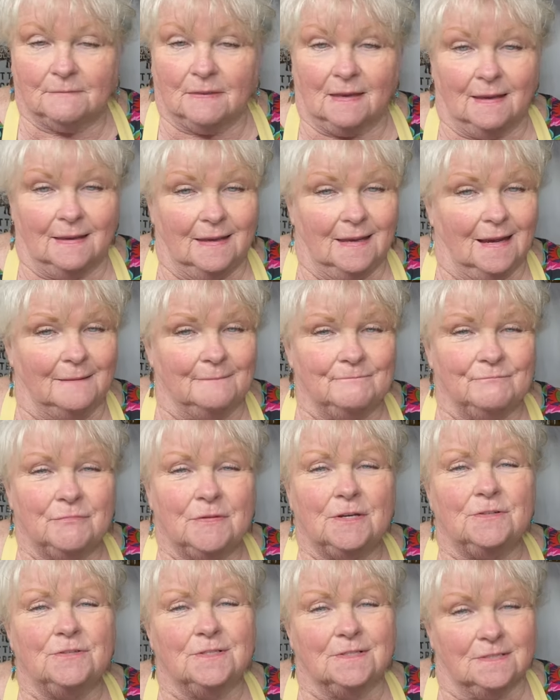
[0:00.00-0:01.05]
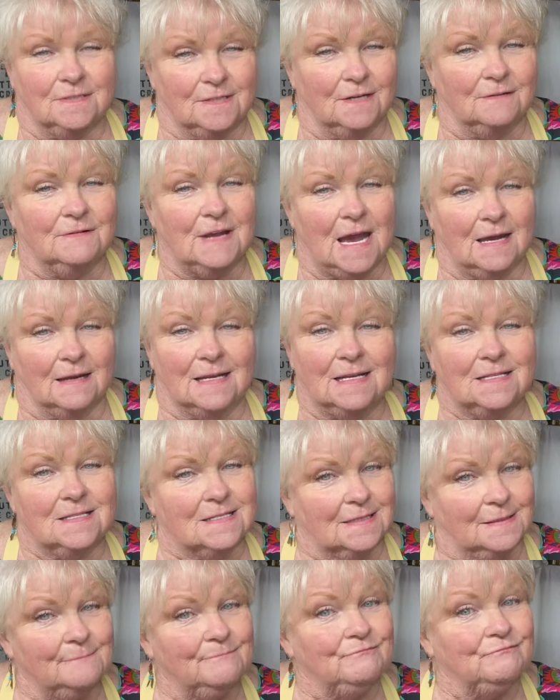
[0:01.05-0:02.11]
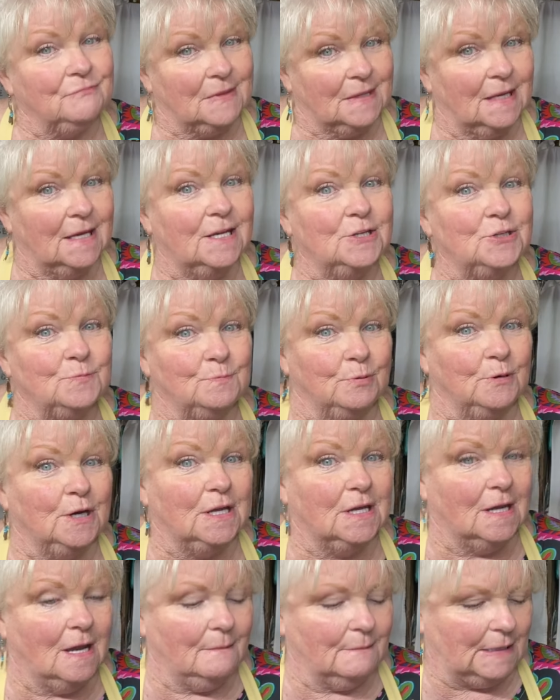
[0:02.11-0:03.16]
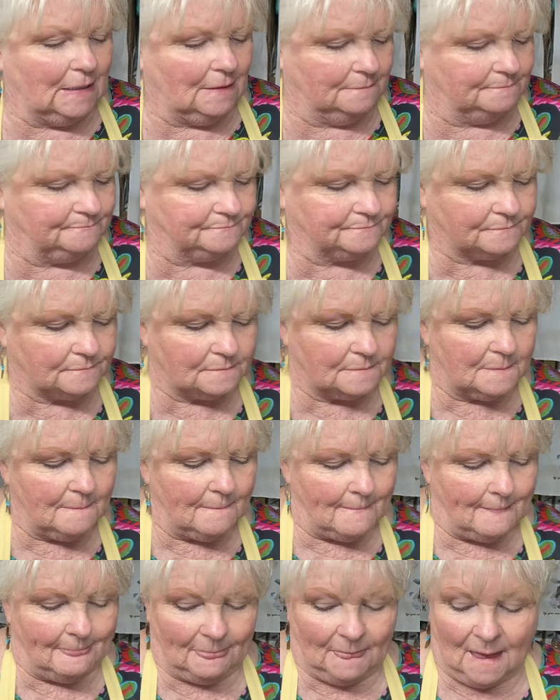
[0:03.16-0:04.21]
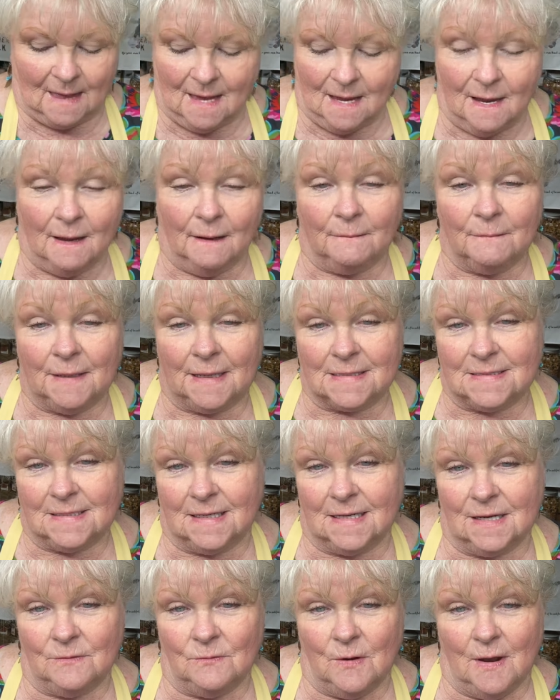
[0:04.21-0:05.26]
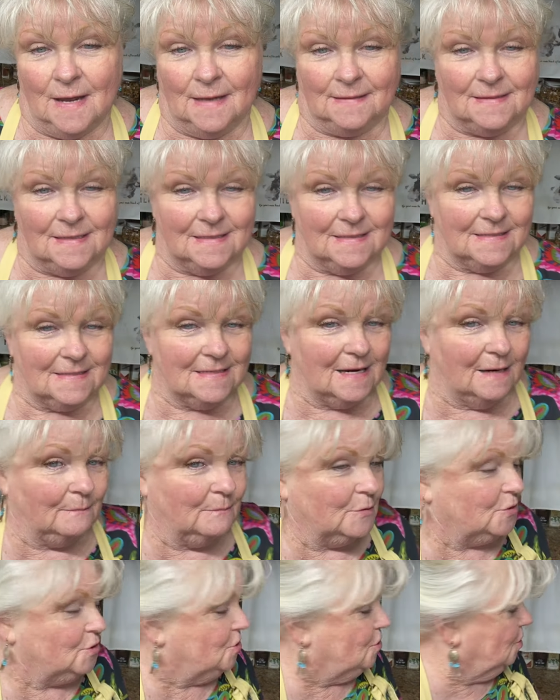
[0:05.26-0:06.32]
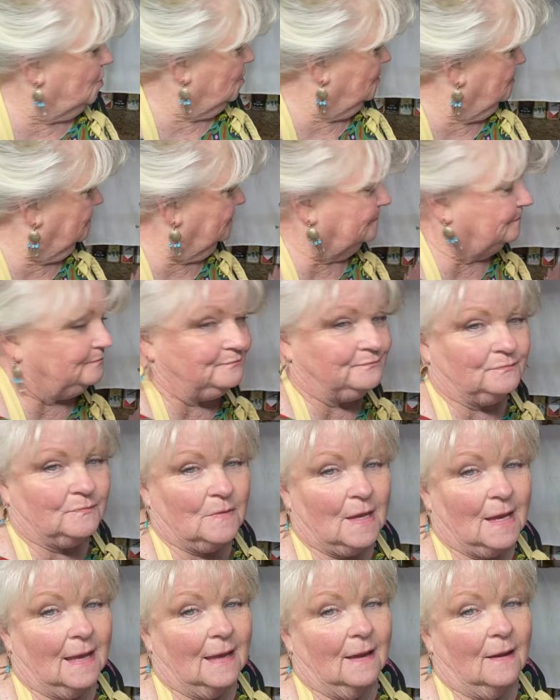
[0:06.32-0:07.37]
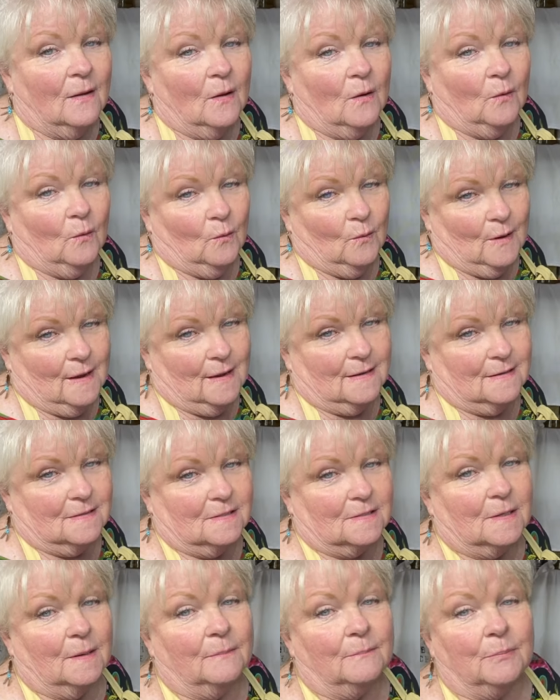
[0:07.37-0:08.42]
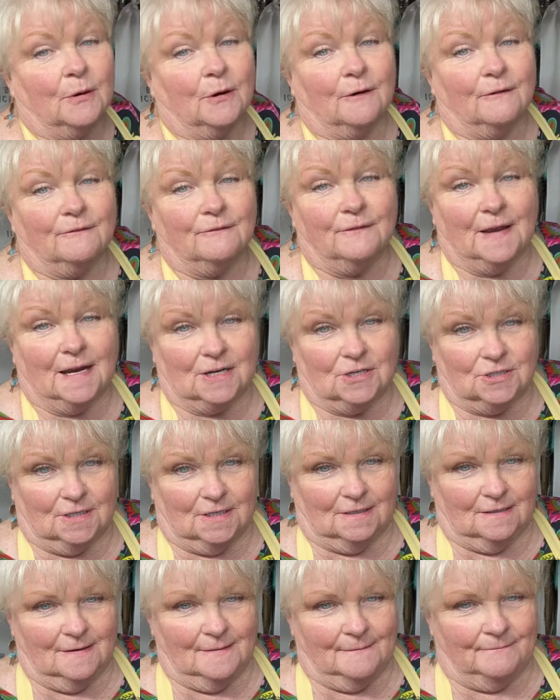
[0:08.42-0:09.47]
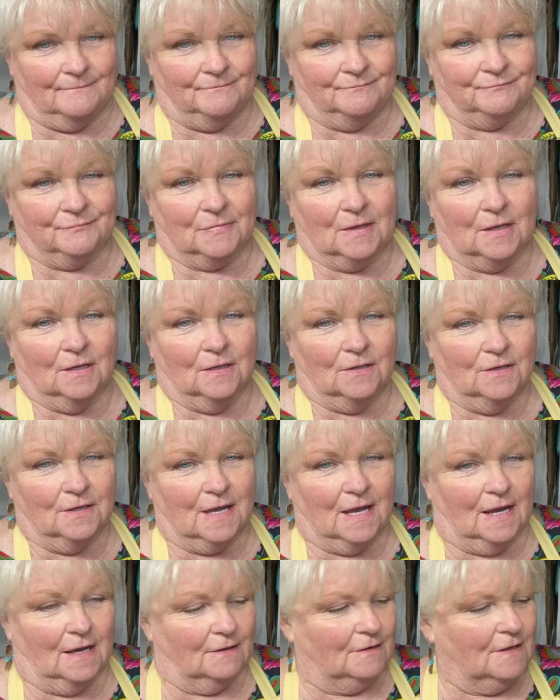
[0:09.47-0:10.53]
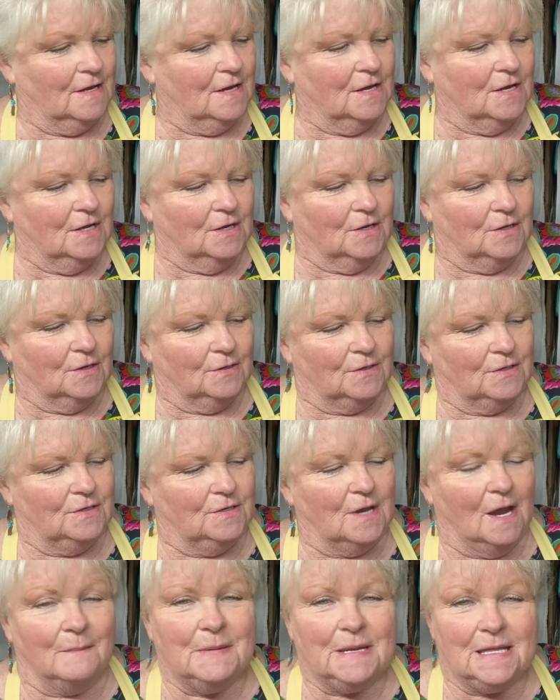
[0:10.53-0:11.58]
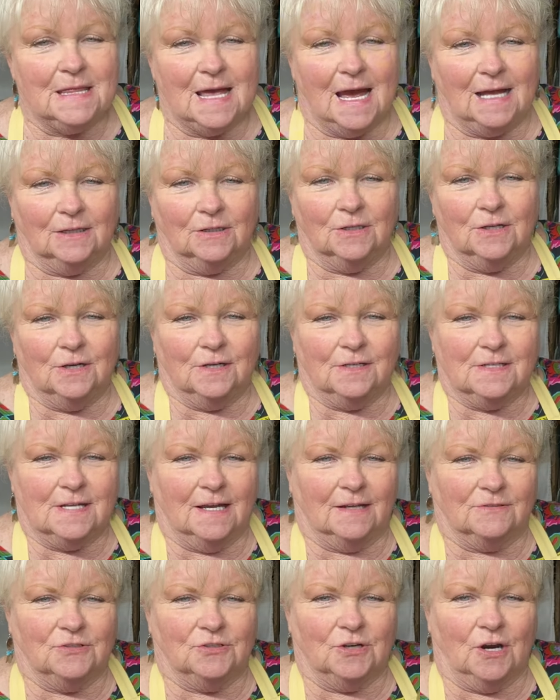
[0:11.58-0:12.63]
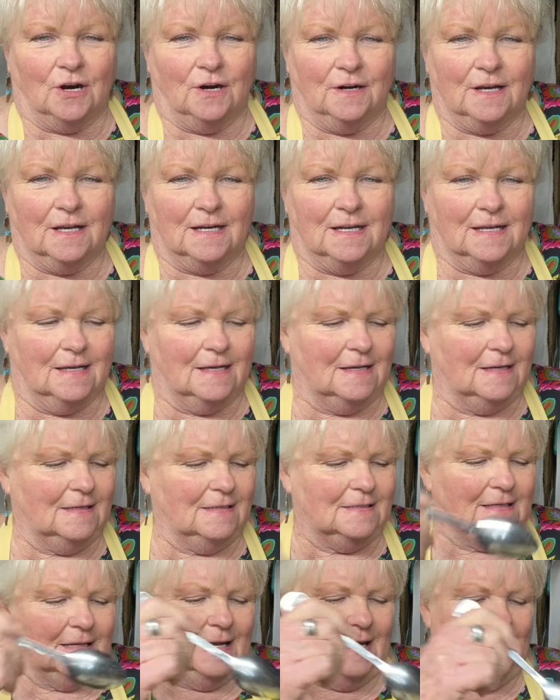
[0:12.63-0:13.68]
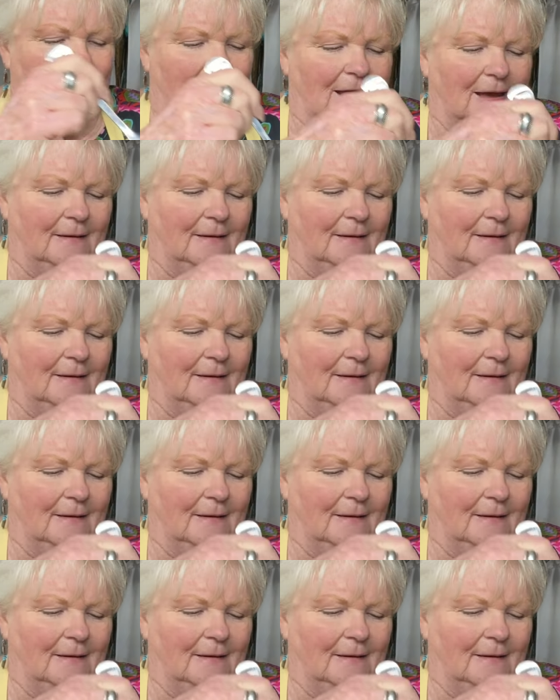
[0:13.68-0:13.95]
Yeah, there's no doubt it's pretty yummy. I tell you what, this number 2 was perfection. Look how yummy that looks, how dark it is, and